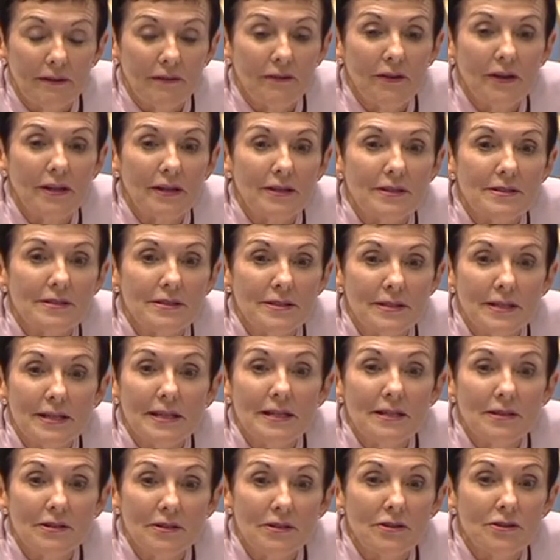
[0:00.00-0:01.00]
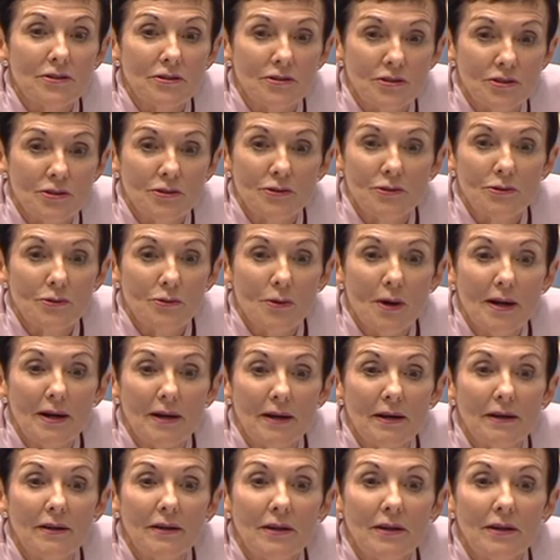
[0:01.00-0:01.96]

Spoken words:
that is needed to